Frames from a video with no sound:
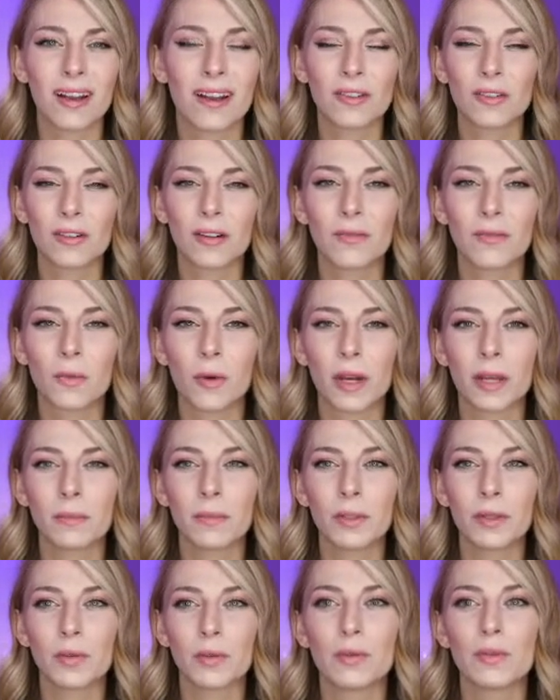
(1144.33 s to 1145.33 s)
under a void
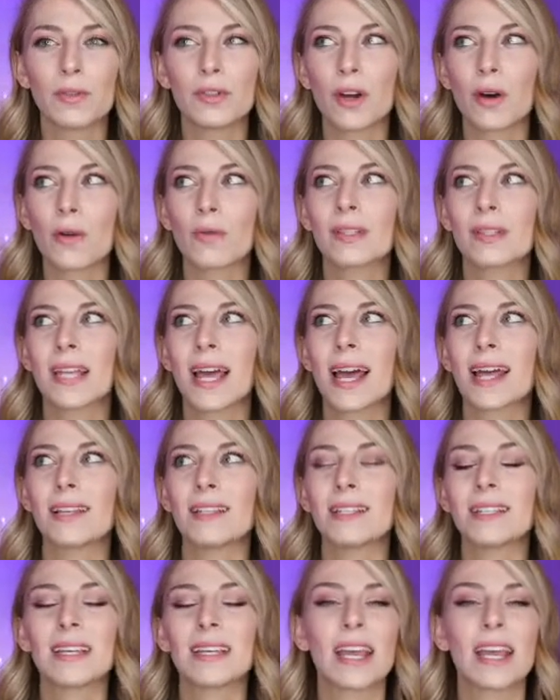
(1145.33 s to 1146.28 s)
moon don't tend to